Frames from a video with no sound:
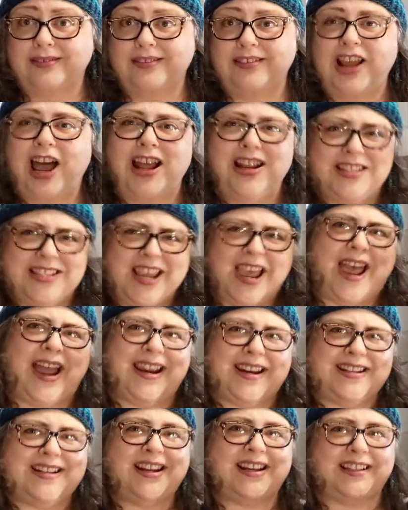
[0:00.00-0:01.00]
not
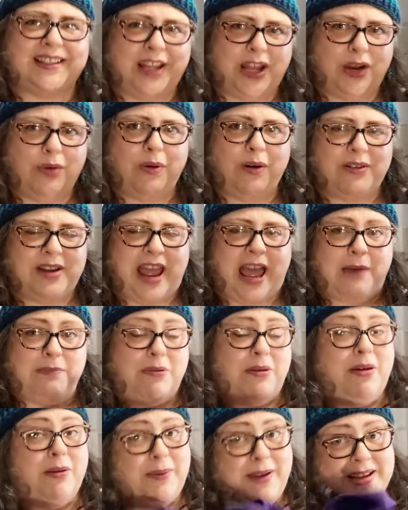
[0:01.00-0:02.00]
technically quote
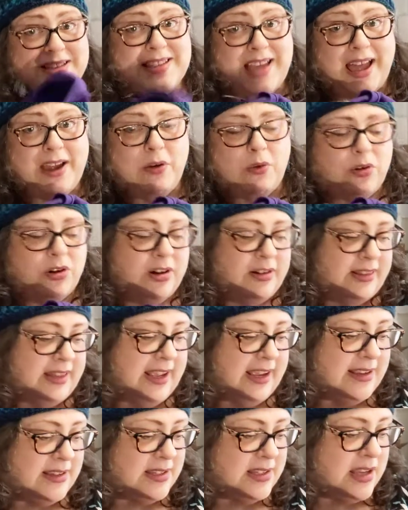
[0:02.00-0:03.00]
happy haul because I ordered
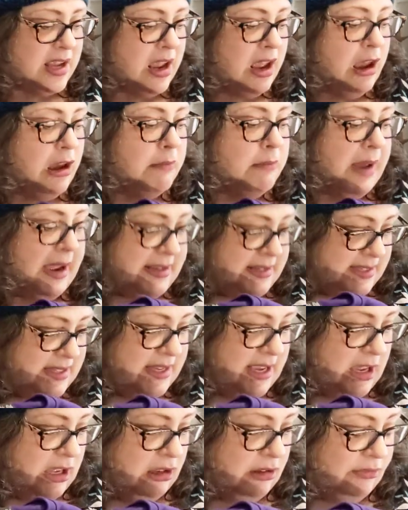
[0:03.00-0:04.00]
this
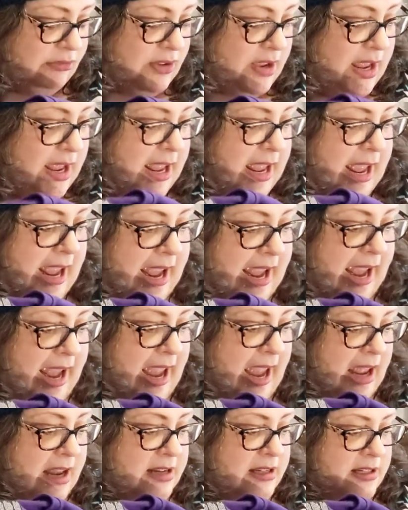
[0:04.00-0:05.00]
myself.
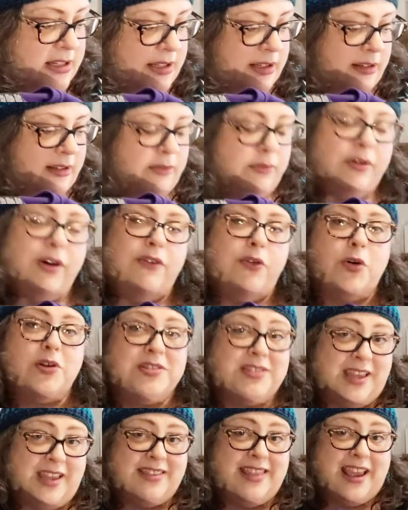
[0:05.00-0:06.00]
And of
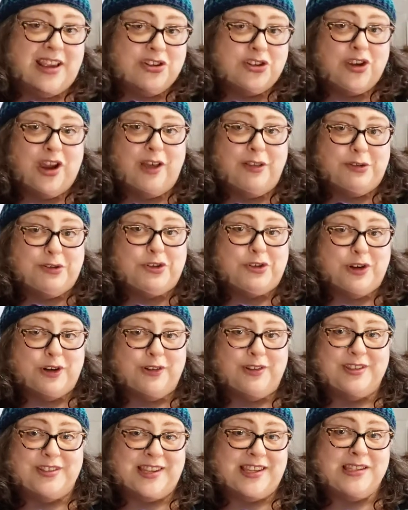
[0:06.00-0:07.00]
course, that, that other
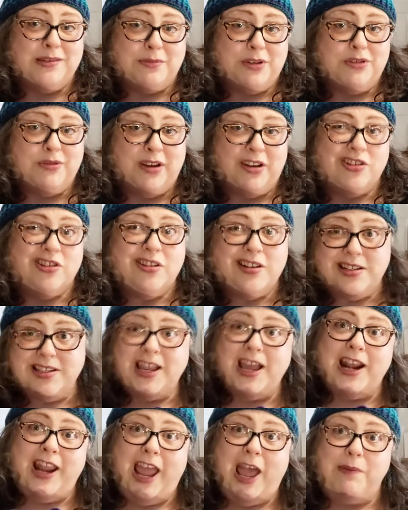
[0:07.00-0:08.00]
shirt, the Sesame Street shirt, is
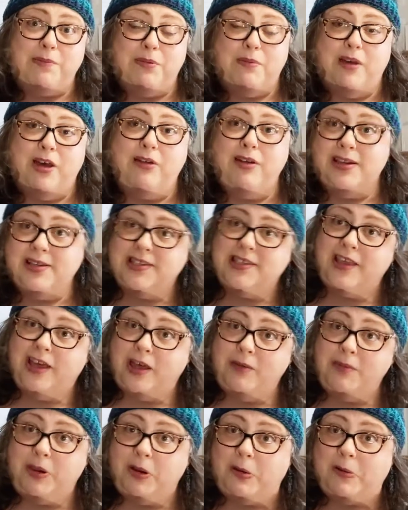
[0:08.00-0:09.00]
kind of happy mail because the
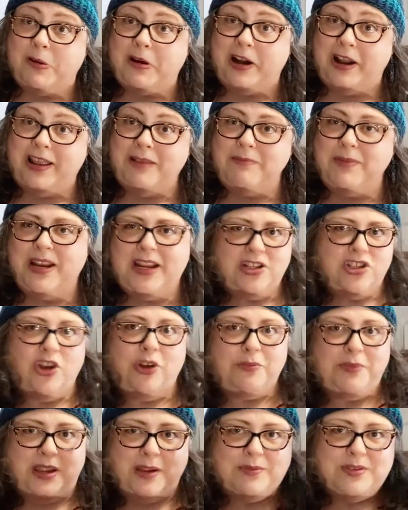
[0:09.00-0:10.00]
hubby ordered it, but he
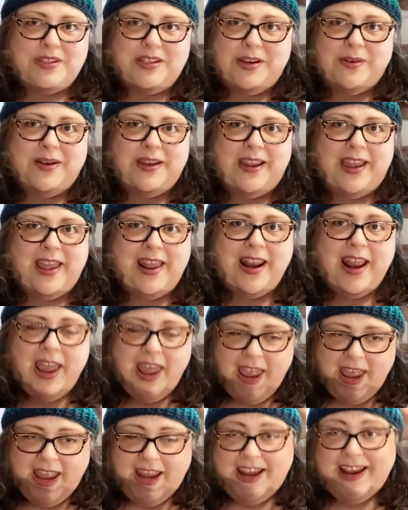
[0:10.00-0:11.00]
told me he was doing it.
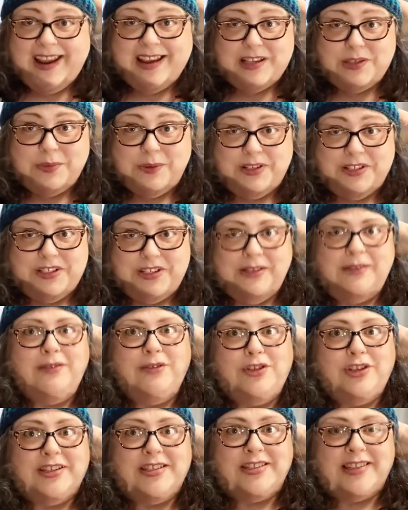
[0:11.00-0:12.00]
He has one too,
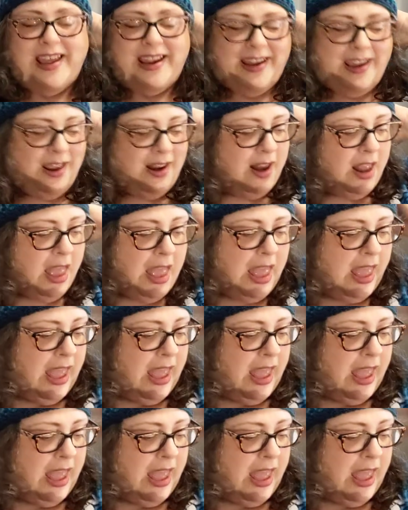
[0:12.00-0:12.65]
just like it.